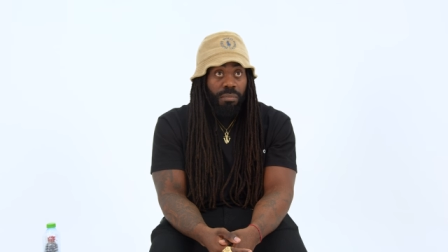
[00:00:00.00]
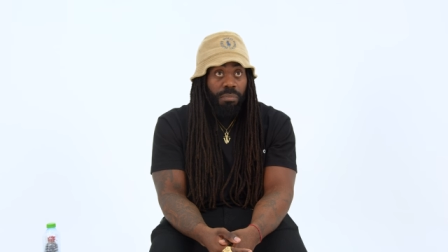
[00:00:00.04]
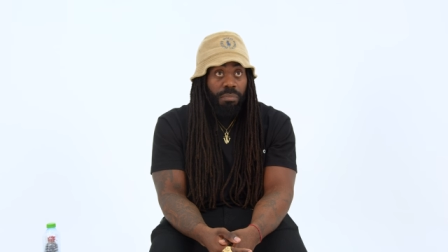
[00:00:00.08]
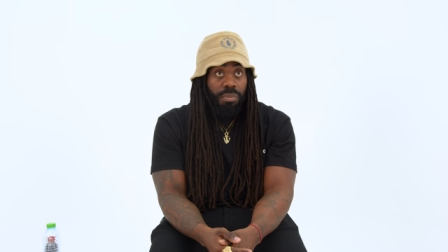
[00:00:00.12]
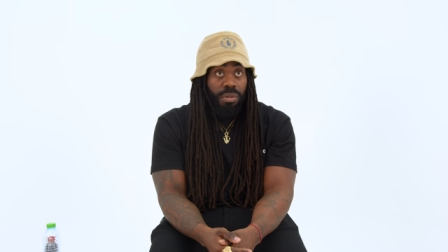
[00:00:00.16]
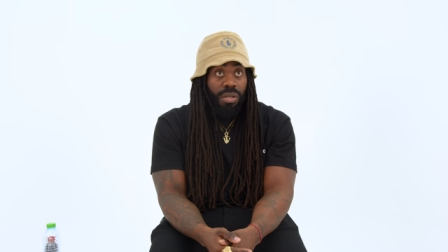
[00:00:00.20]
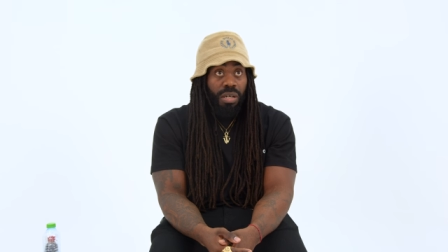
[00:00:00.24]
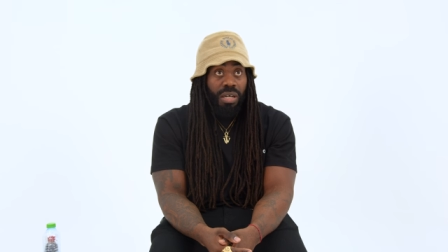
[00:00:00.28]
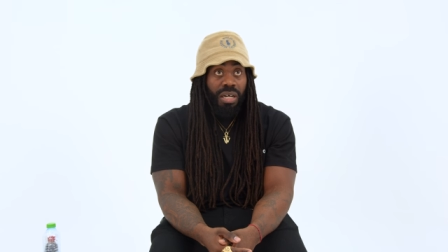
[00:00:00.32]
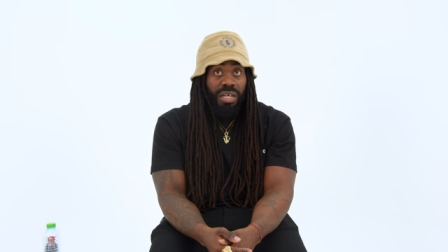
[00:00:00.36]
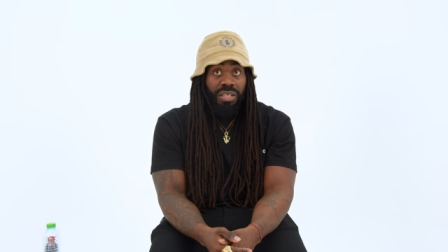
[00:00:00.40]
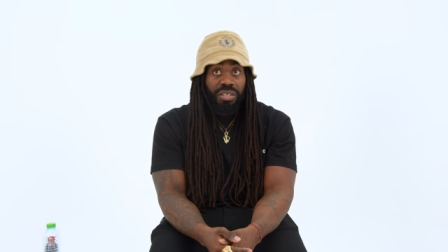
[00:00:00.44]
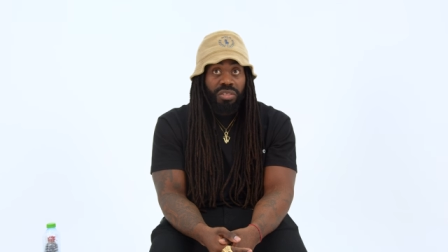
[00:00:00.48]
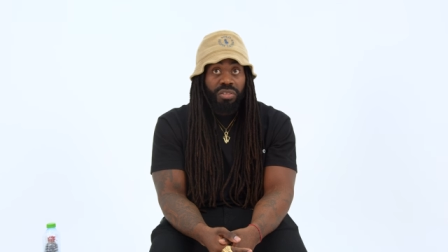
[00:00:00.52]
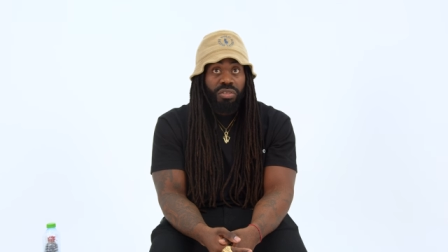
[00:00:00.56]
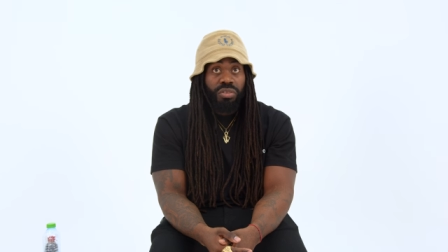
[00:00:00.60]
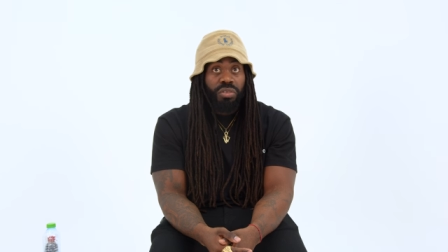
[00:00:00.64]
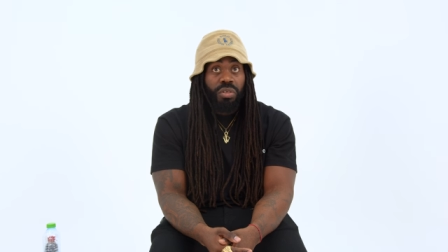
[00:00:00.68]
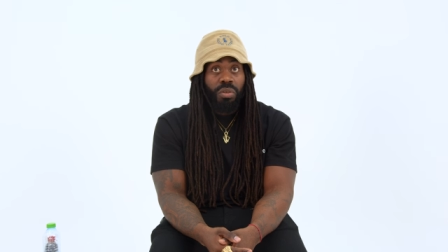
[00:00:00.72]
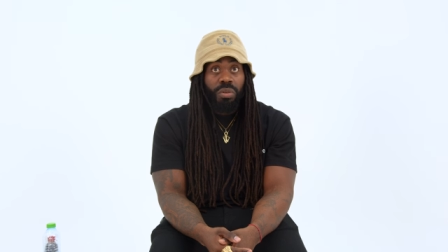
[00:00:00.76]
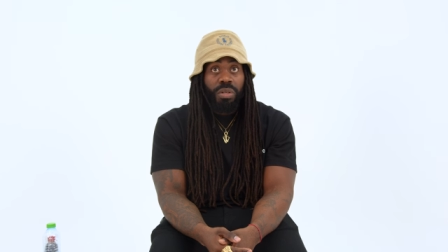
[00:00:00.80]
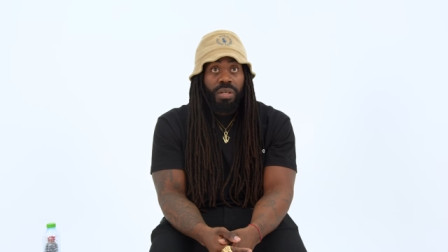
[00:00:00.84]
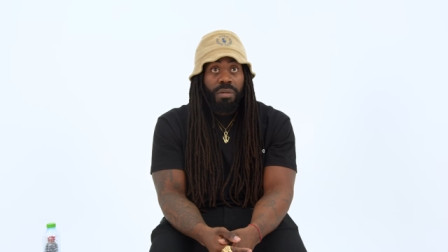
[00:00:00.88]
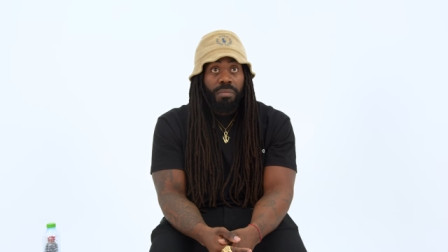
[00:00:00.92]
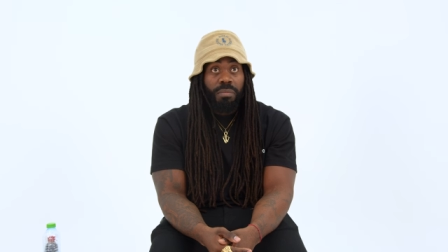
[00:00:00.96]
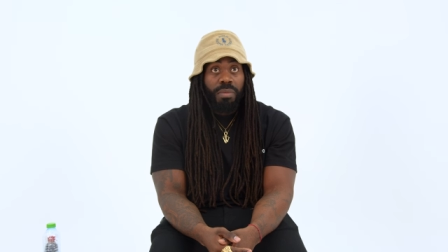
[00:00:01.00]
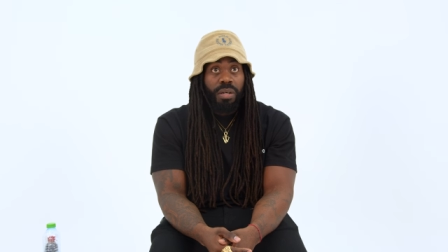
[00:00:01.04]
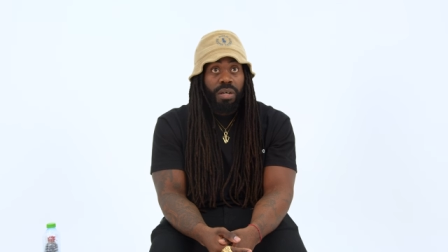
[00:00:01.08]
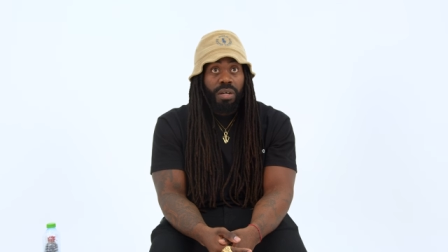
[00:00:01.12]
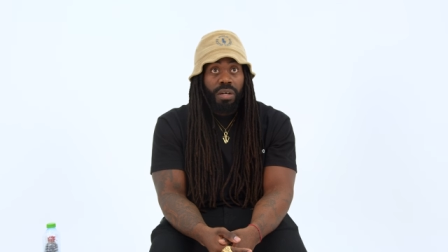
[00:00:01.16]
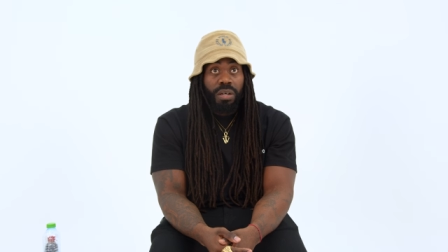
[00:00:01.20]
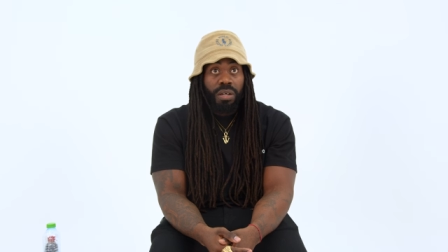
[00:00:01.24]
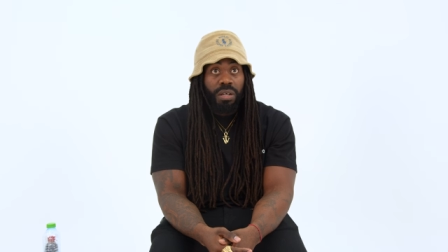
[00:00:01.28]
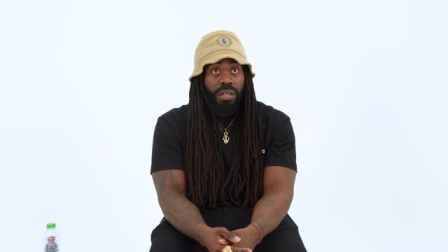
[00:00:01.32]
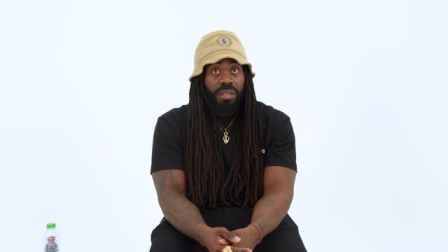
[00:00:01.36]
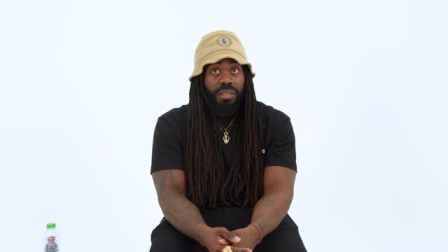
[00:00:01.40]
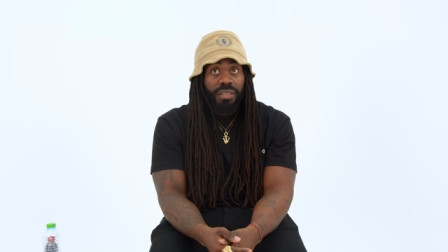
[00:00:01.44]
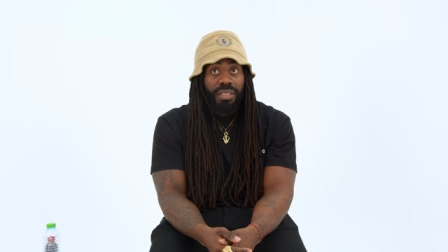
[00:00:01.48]
but I just know in my
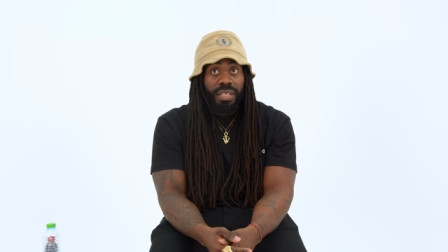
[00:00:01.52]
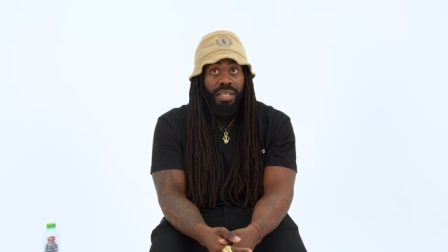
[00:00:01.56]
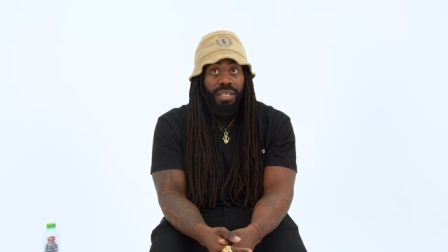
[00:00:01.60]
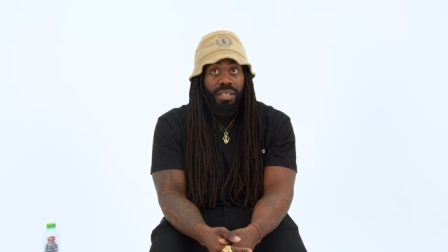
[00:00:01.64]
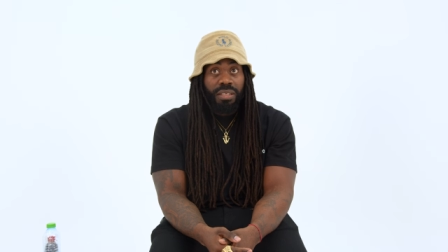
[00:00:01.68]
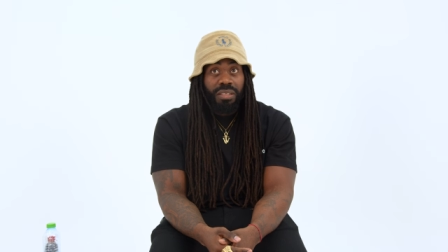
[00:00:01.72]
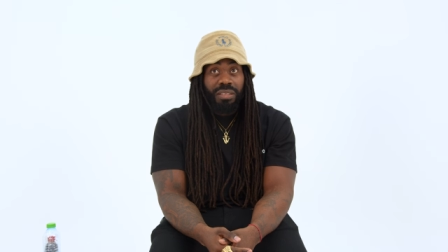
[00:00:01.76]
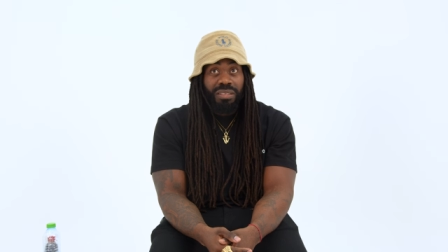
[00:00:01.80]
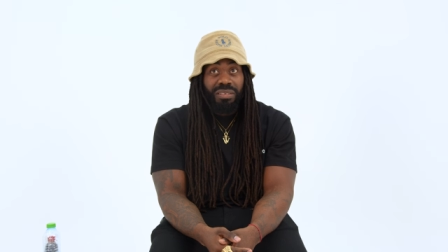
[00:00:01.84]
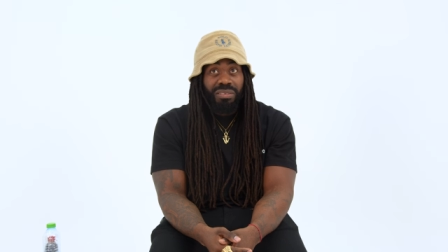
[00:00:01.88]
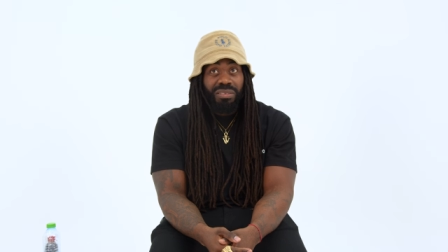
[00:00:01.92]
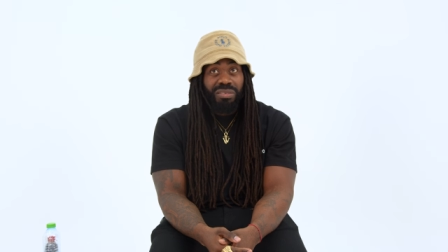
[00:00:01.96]
heart that